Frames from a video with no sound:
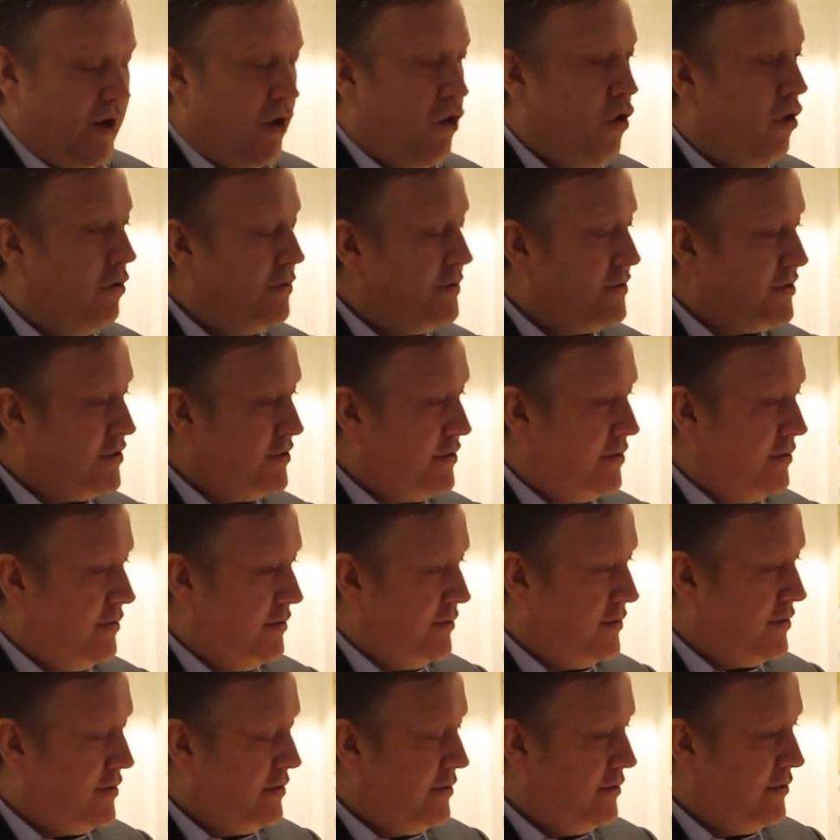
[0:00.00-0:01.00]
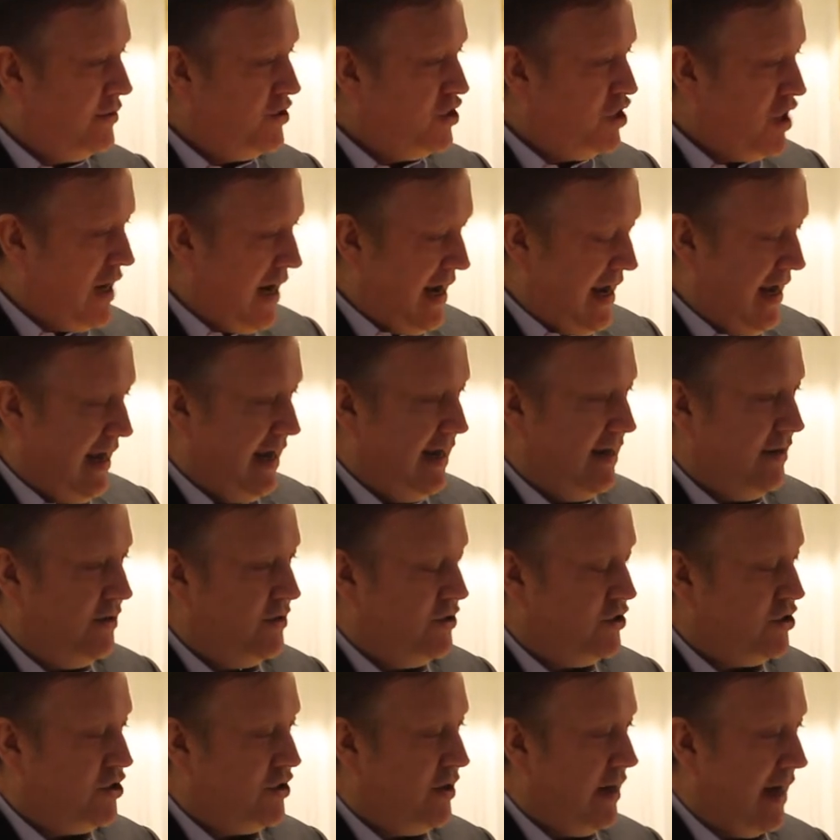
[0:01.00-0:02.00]
the constant
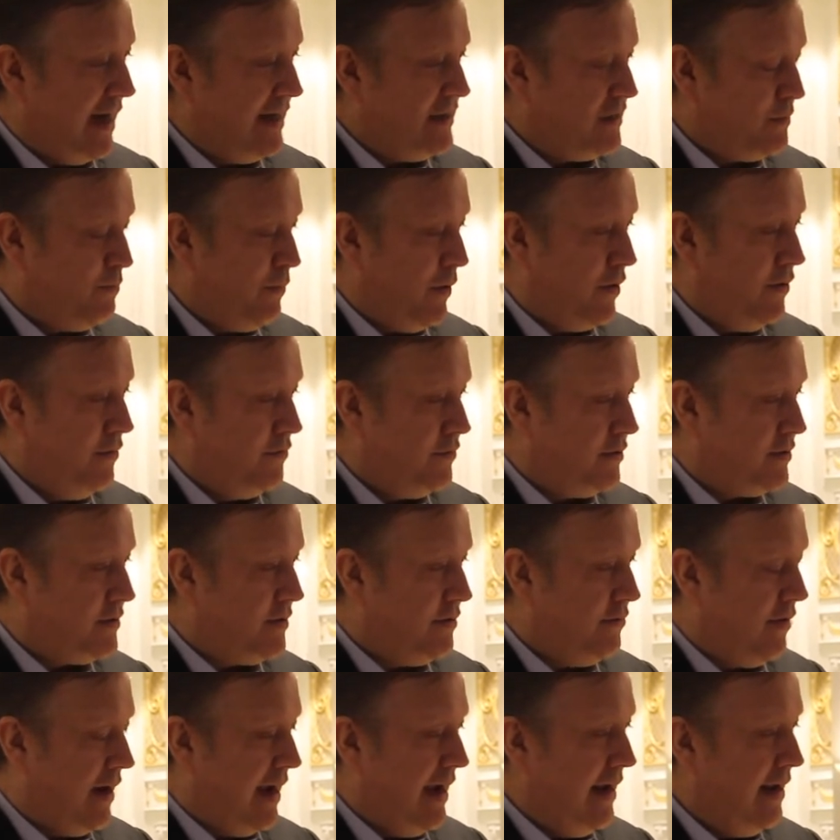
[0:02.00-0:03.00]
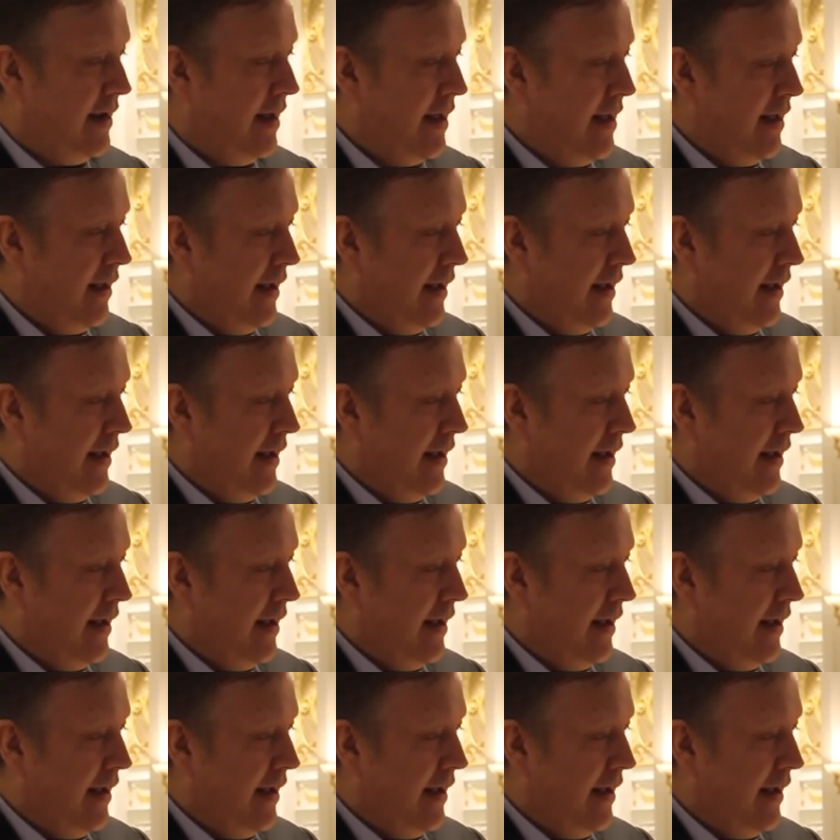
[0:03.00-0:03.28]
change, I suppose, right?